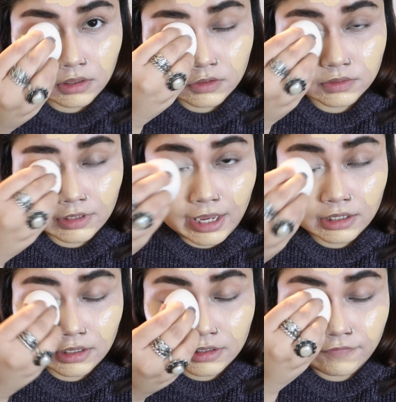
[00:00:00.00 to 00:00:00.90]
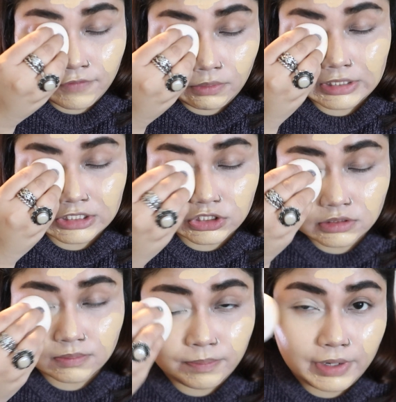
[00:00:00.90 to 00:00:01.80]
so that the
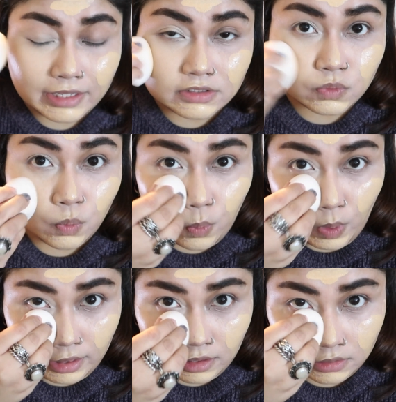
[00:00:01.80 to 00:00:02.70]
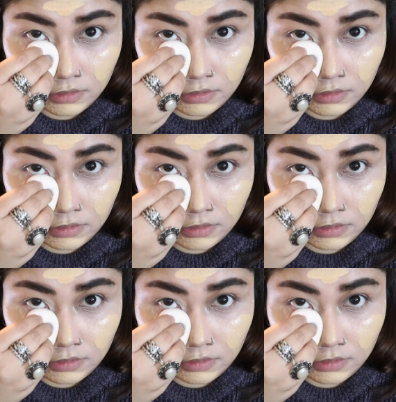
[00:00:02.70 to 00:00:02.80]
foundation blends well.